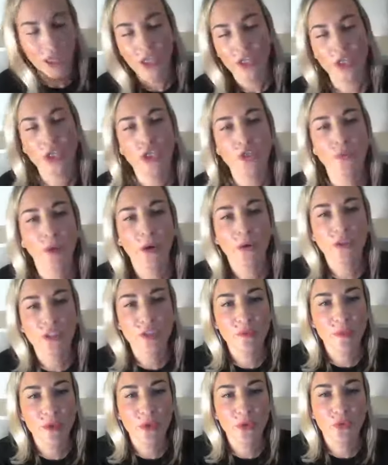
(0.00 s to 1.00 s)
You're
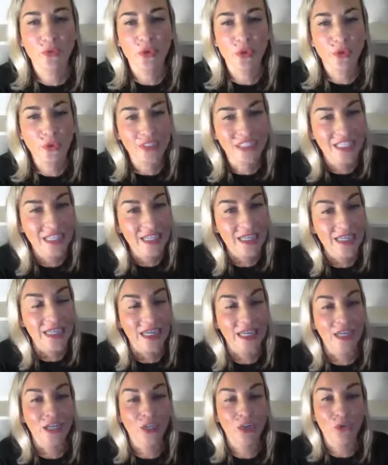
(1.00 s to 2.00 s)
supposed to be rooted
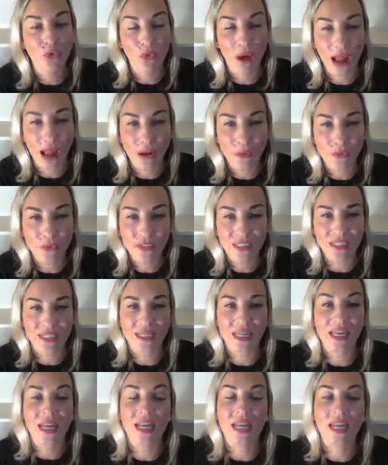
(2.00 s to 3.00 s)
and
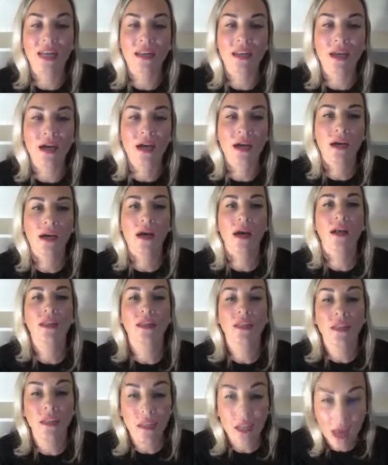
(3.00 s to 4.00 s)
grounded in
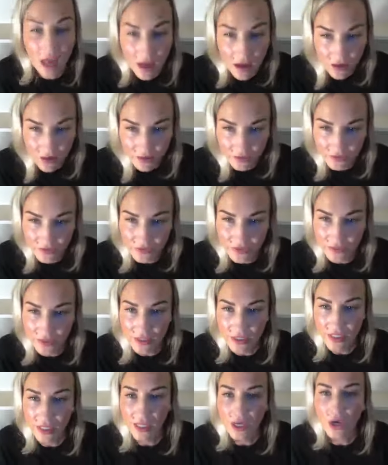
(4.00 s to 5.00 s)
love.
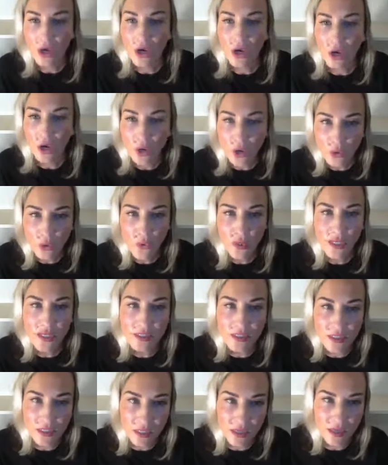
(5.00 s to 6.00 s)
Who
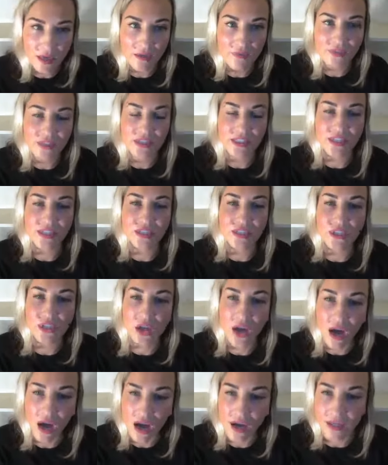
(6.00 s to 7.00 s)
is love? It says
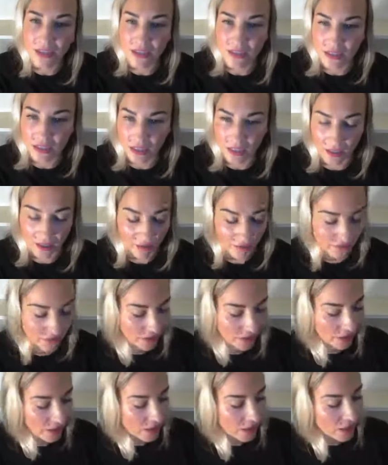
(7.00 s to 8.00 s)
God is love.
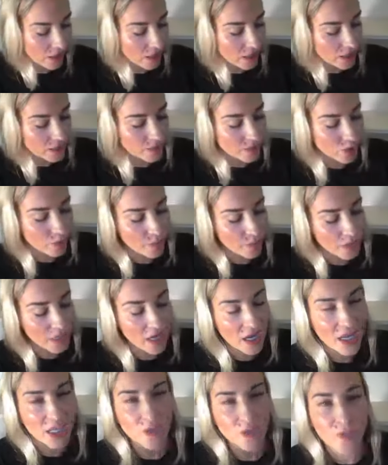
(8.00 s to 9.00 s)
So,
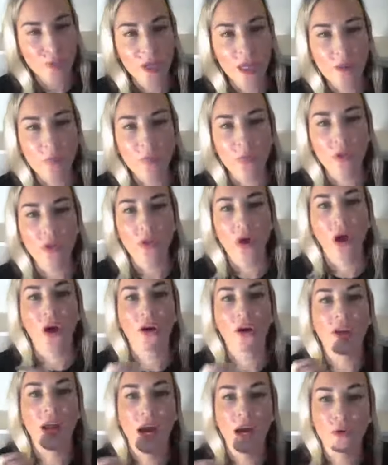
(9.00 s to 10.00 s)
because people
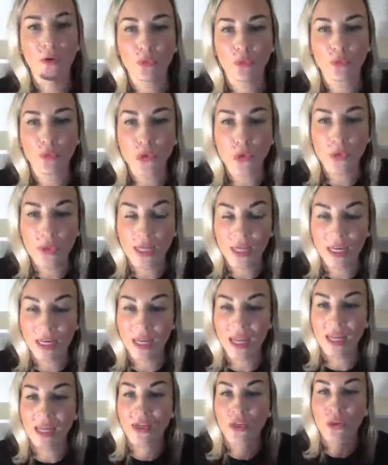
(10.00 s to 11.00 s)
are not
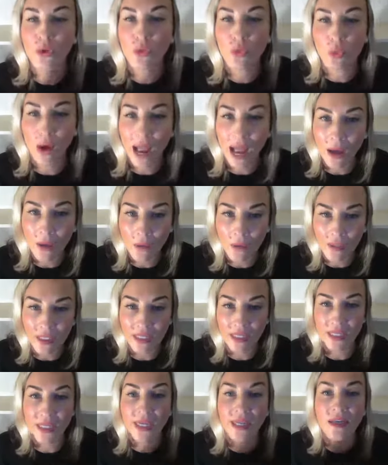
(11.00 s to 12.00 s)
rooted and
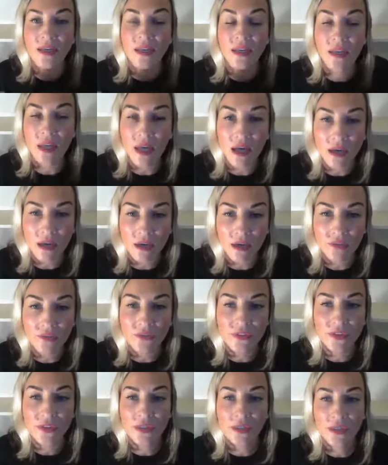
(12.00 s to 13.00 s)
grounded in
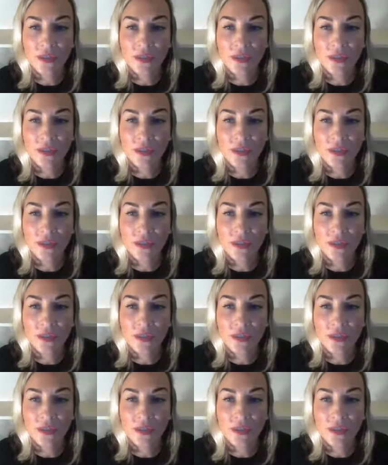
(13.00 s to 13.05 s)
love,